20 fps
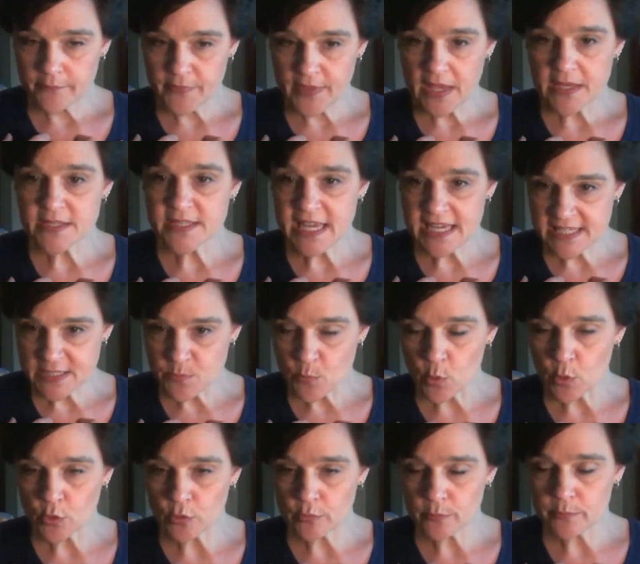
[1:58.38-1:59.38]

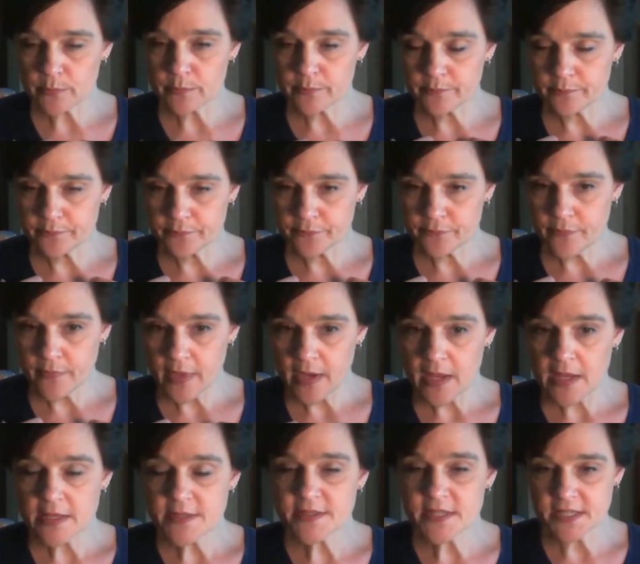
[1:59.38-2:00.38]
decimal
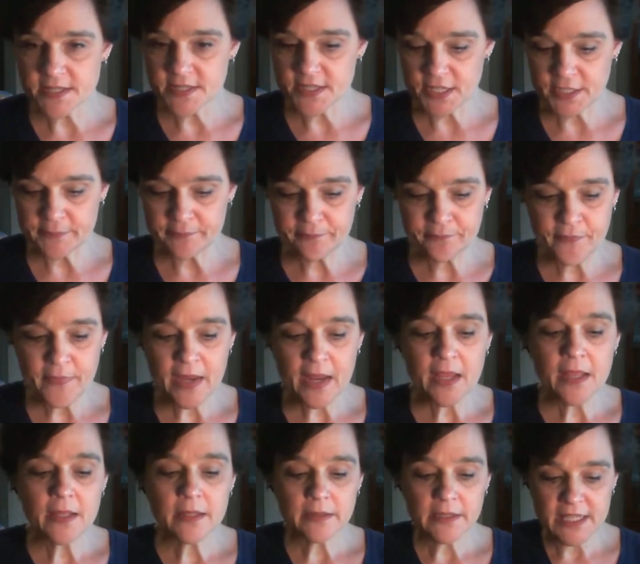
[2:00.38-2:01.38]
system,
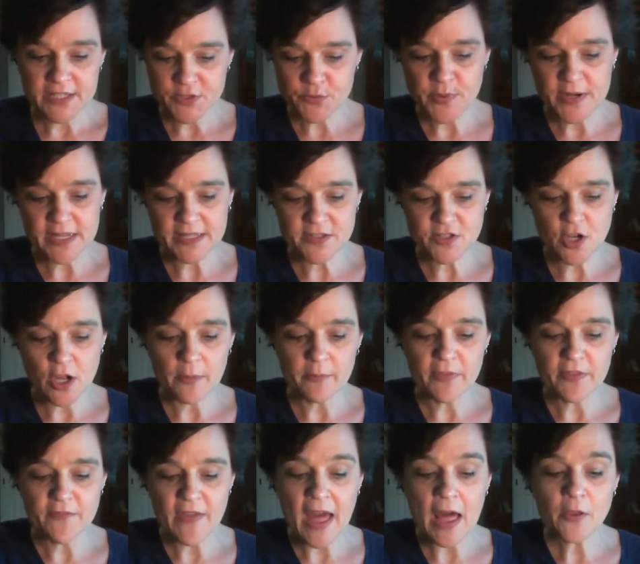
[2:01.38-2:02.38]
let's read at the top.
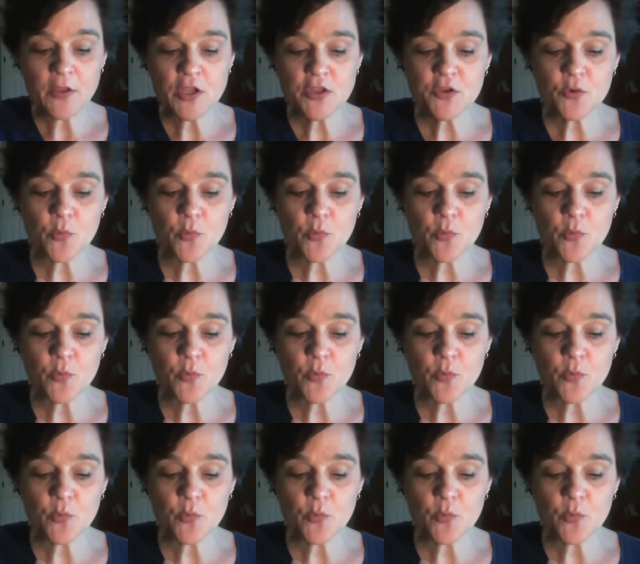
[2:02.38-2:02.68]
The value that